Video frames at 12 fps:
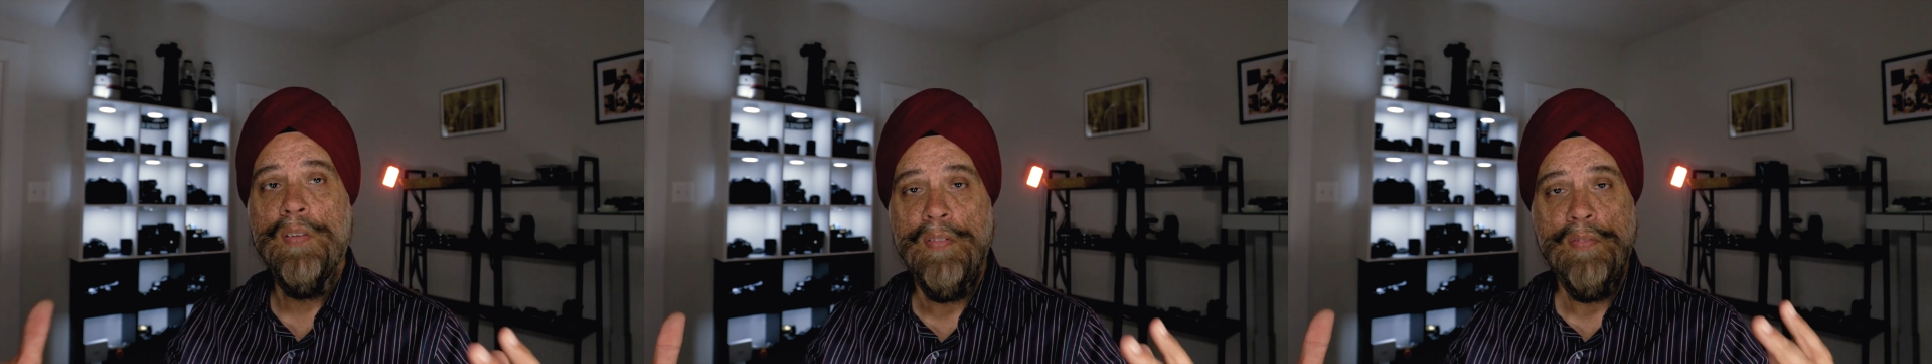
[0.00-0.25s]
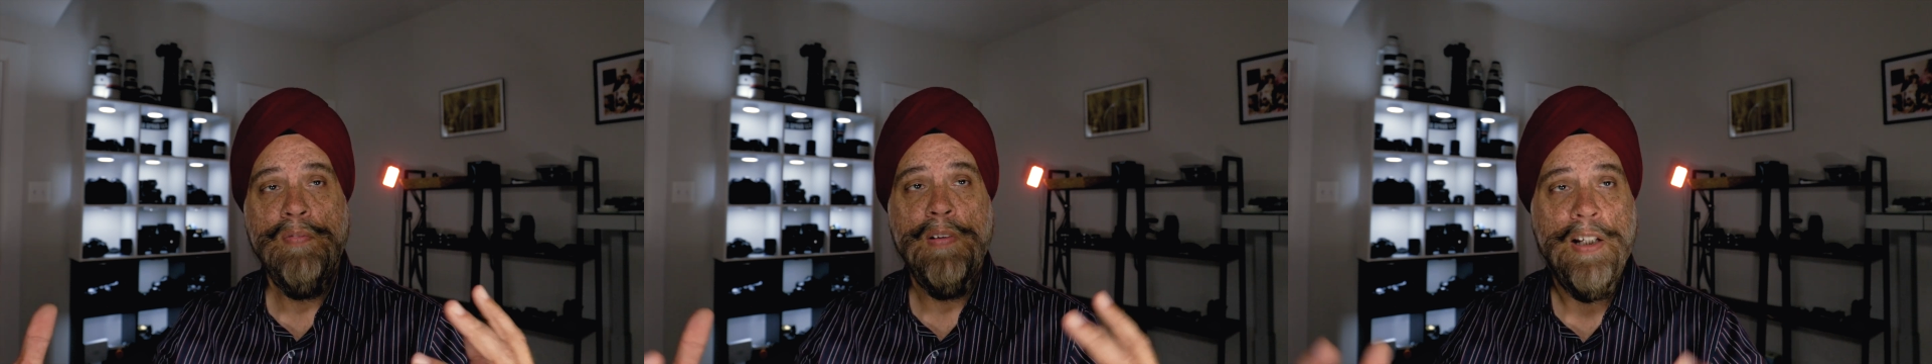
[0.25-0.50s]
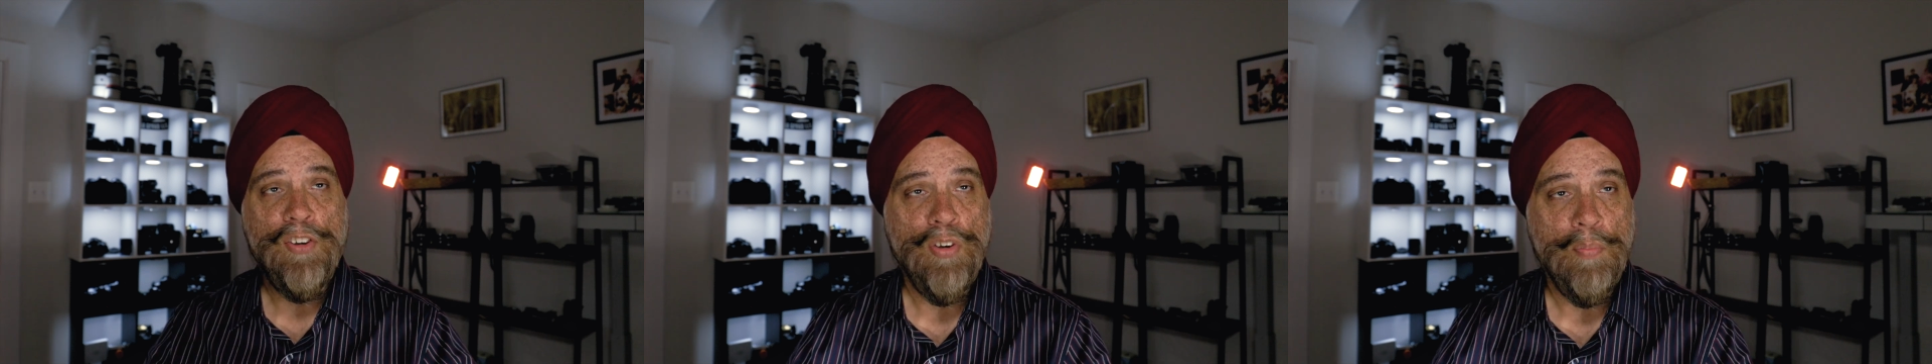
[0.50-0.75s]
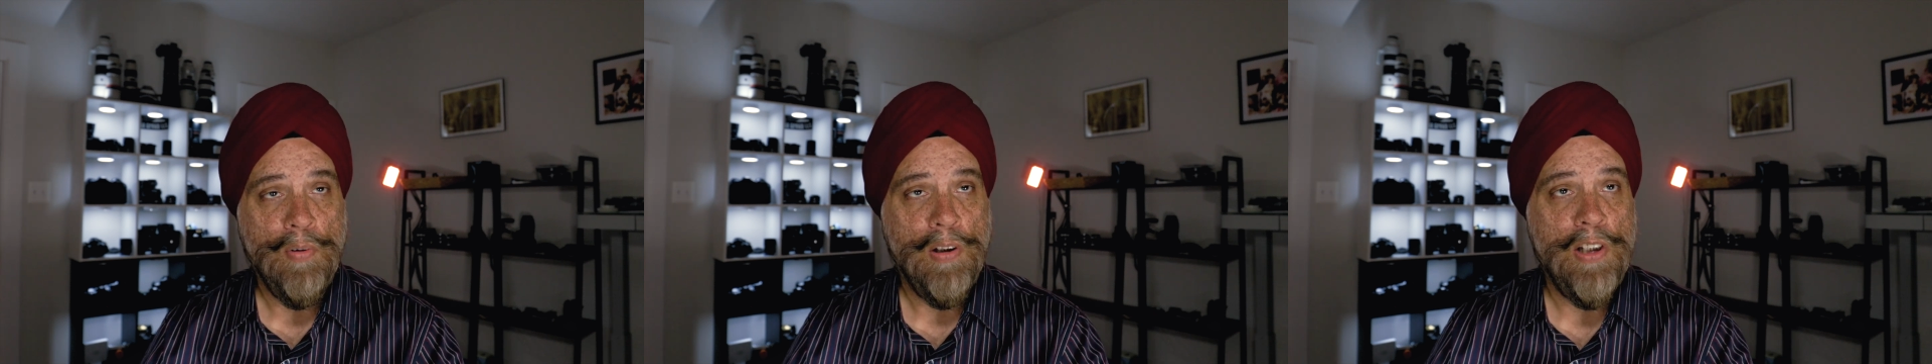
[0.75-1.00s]

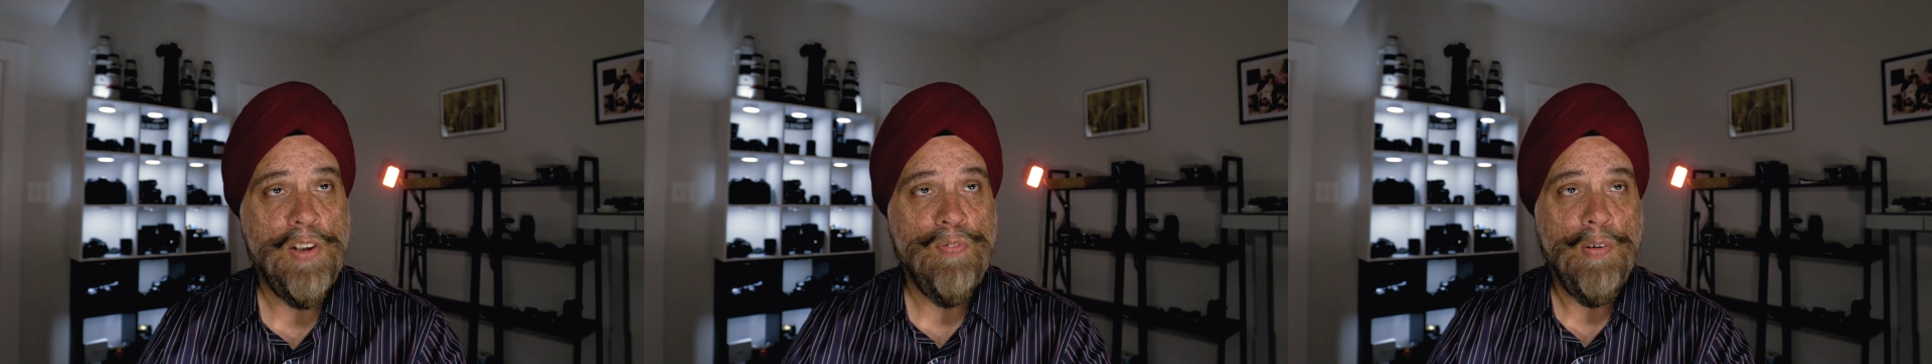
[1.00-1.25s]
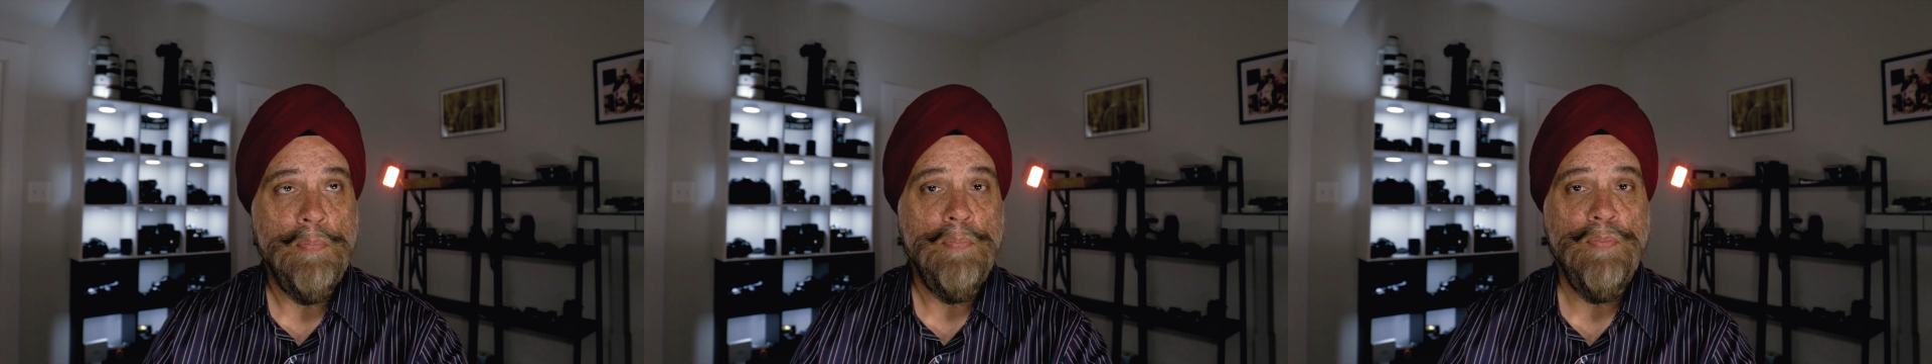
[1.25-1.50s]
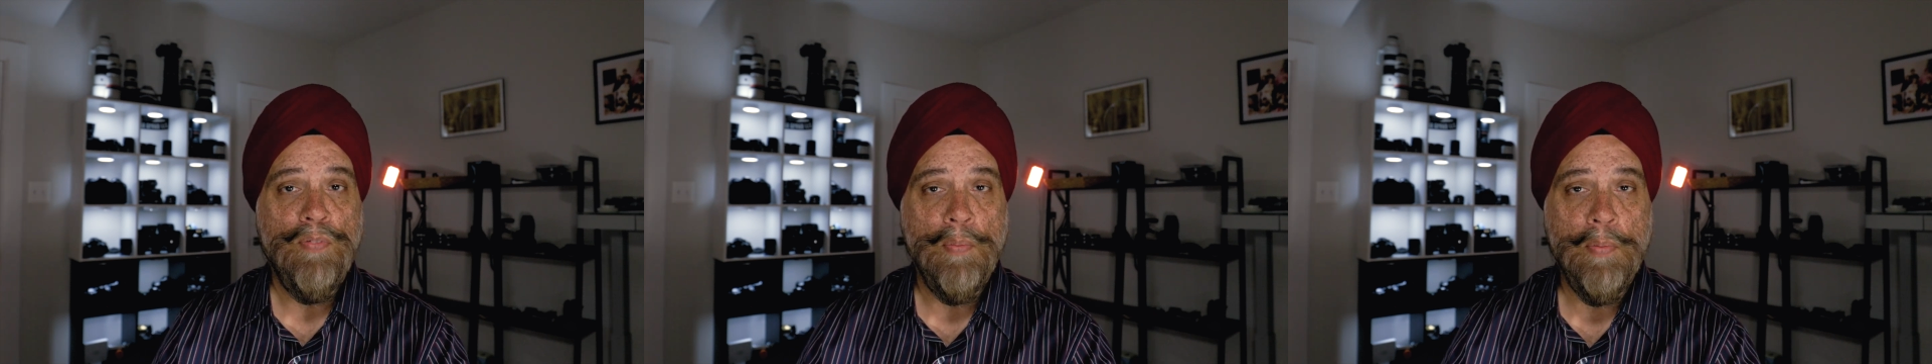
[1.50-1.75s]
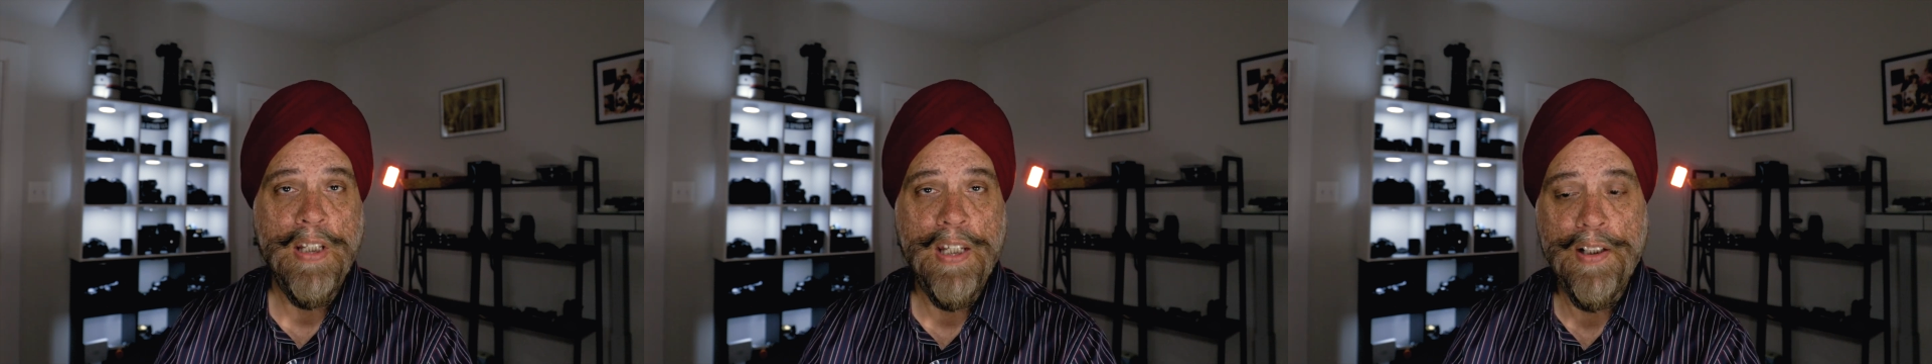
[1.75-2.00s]
flagship release from from
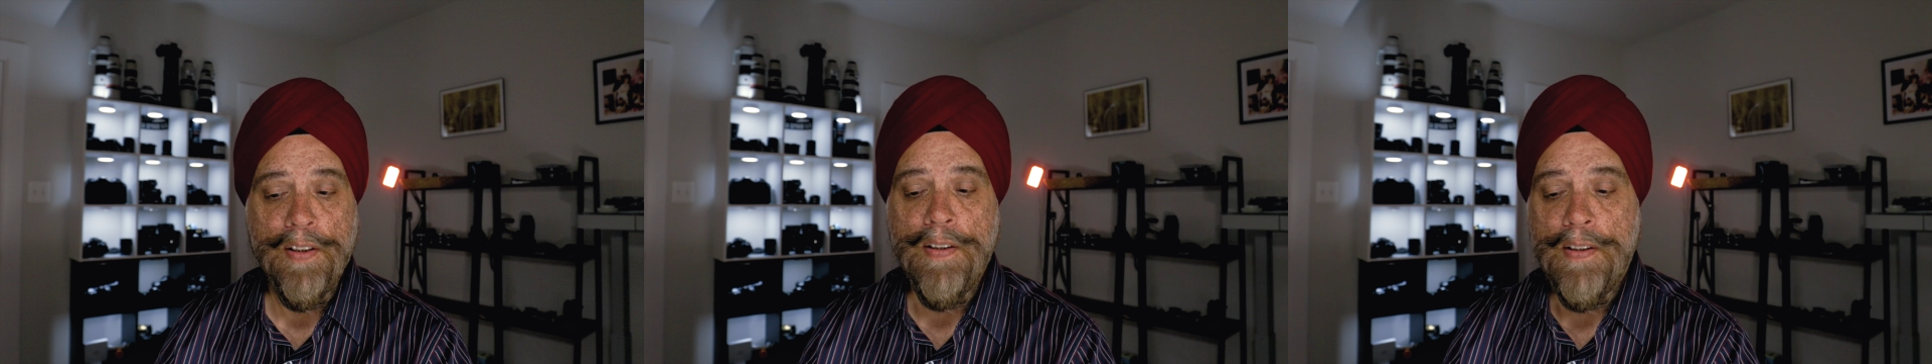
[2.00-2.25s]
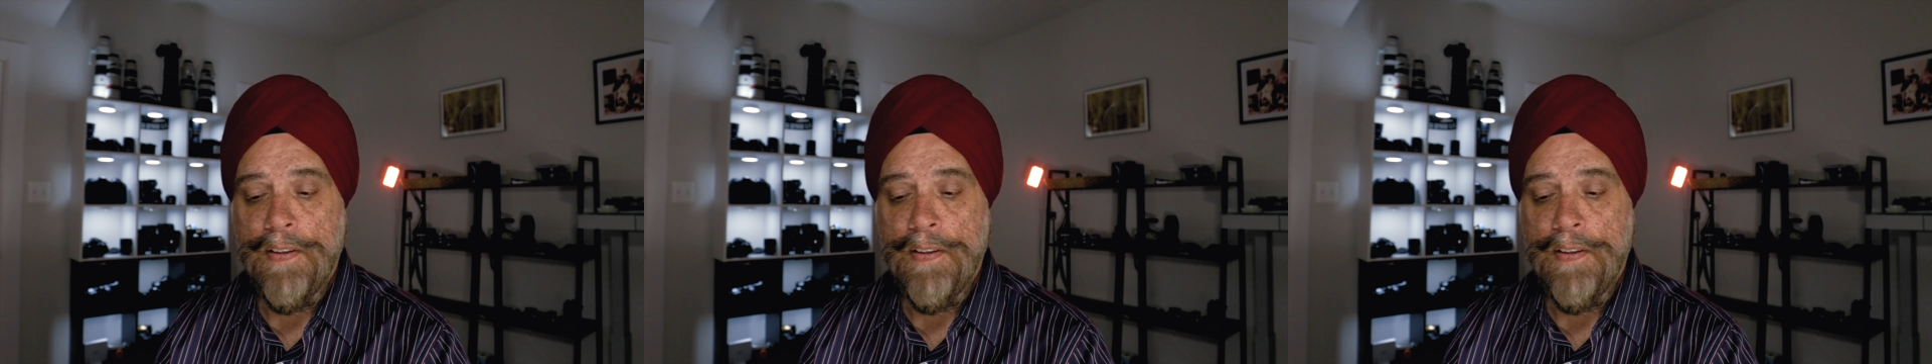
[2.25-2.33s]
Canon,